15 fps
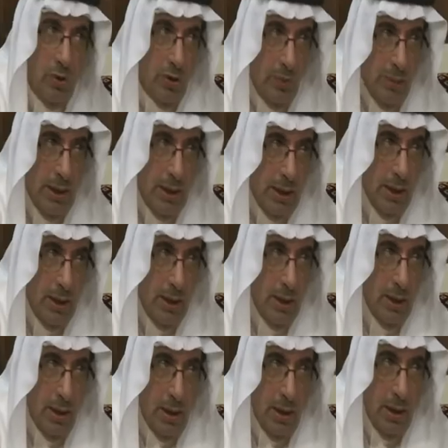money
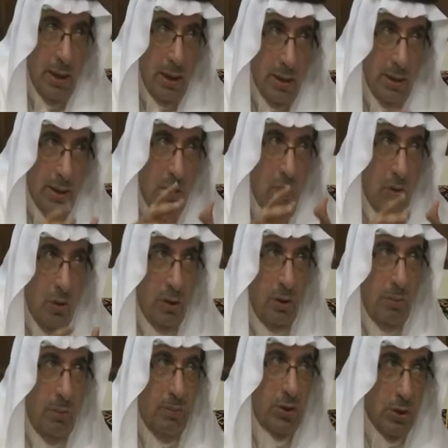and a cold
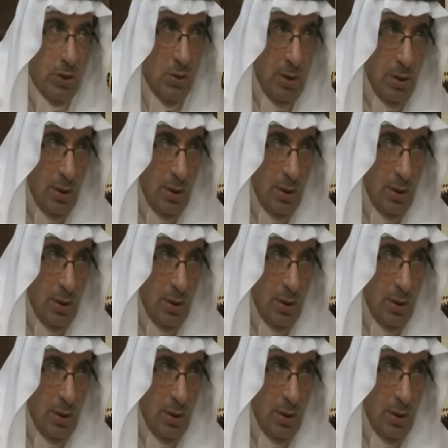Pepsi Cola.